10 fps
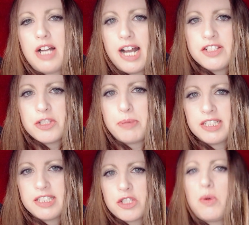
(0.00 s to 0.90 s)
I
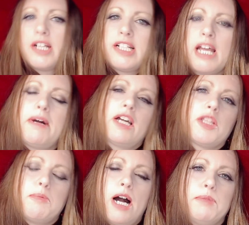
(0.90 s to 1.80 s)
suspect this one came out of
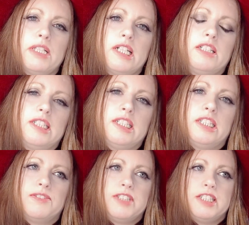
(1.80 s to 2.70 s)
the
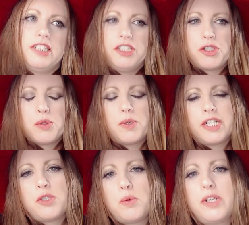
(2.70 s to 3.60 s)
popularity of the
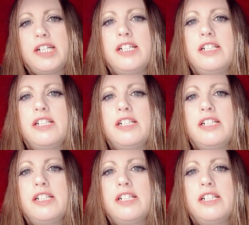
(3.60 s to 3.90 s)
2020